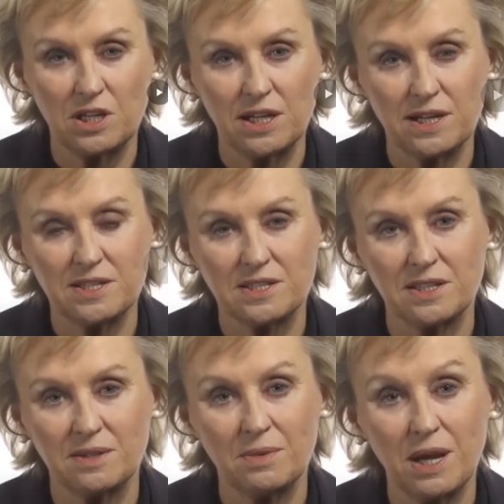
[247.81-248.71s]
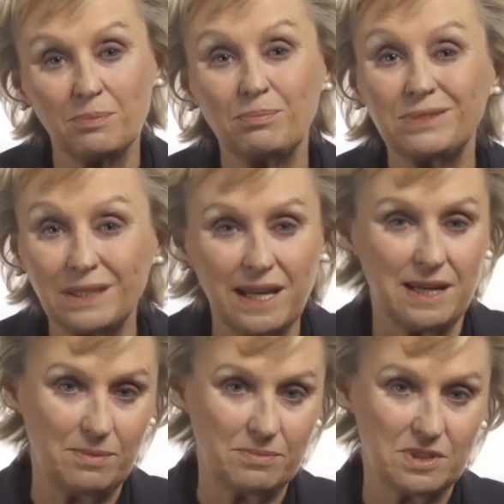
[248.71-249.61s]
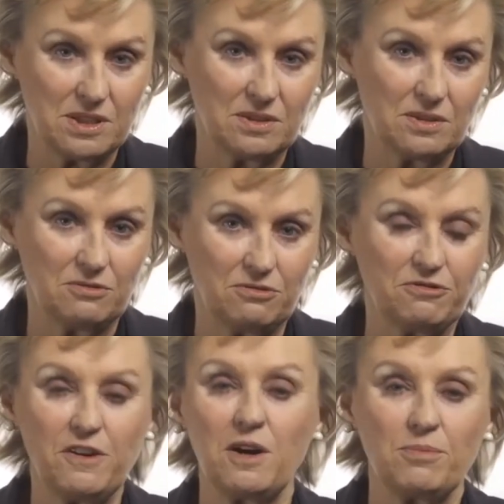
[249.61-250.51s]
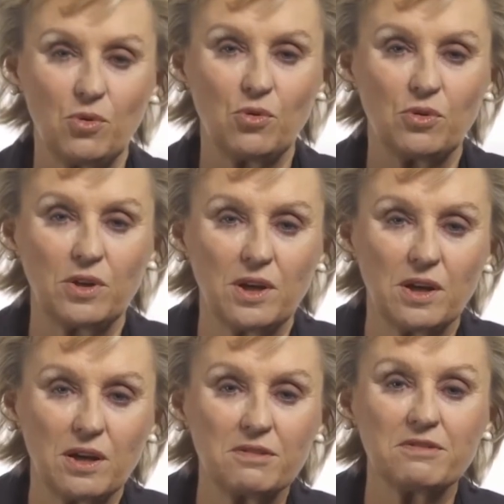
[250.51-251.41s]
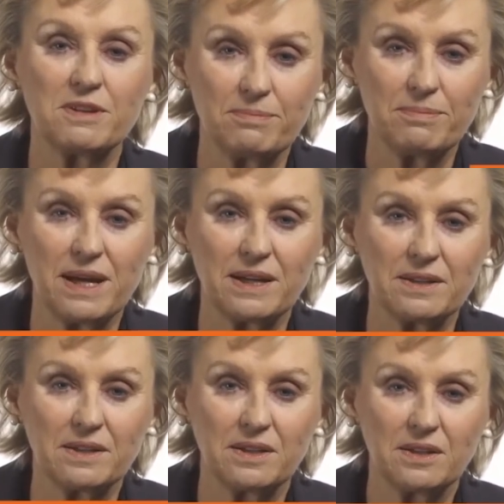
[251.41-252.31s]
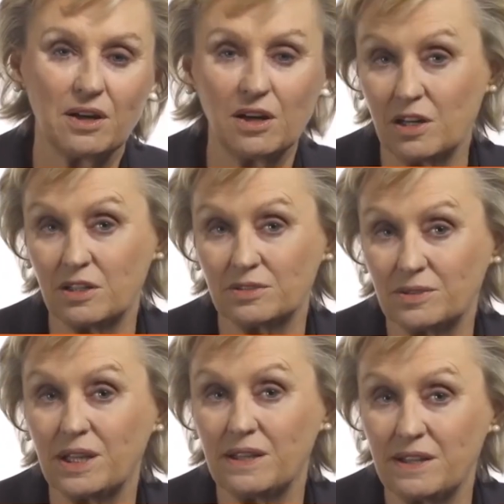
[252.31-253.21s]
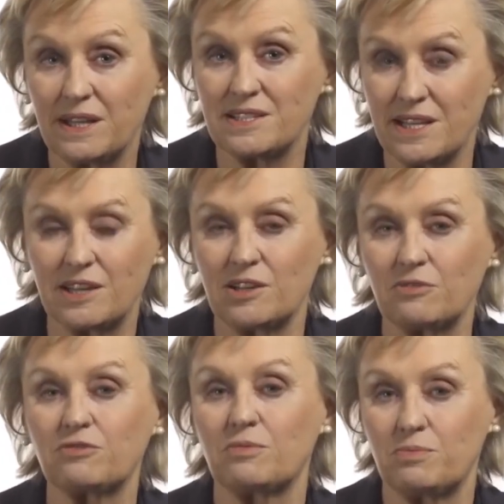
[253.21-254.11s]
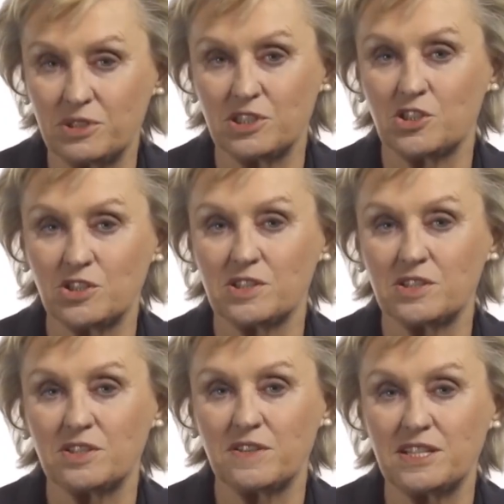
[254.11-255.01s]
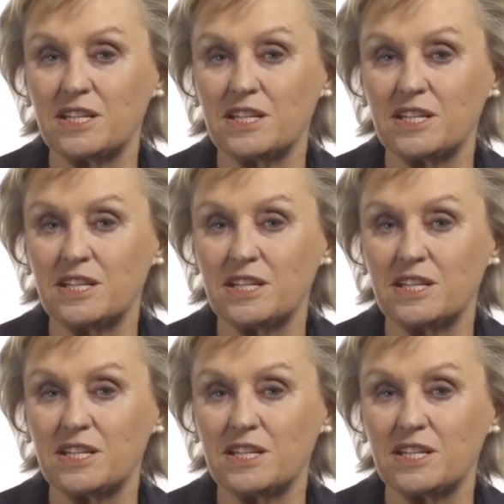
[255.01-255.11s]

Scrutinized and blamed far more than men are in the executive positions that they